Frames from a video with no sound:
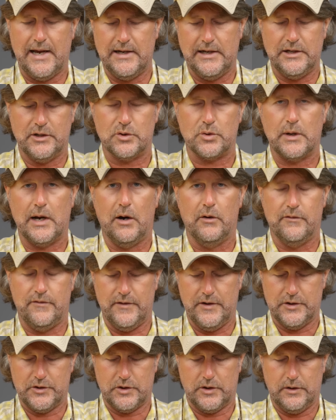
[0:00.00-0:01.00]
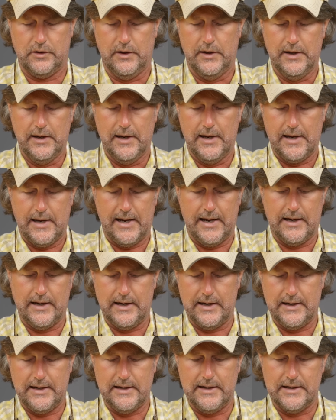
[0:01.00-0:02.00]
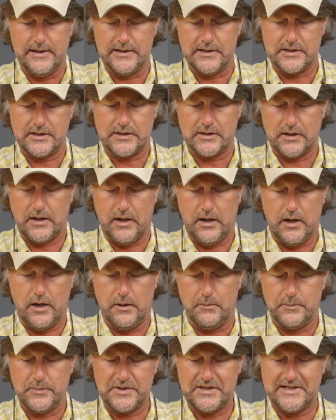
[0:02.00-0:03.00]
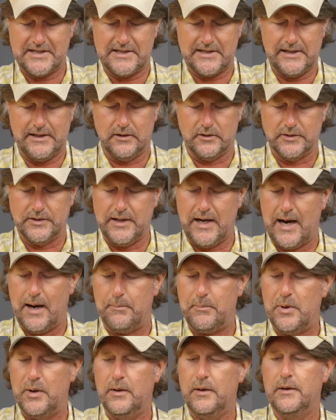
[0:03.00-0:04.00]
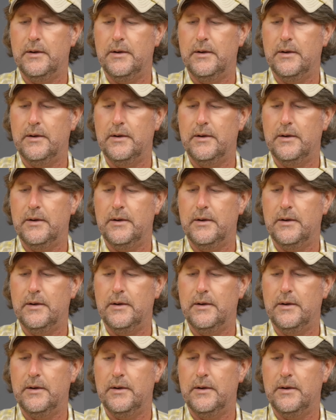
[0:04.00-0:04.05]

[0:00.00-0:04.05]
any trout fishing, and it is sealed up,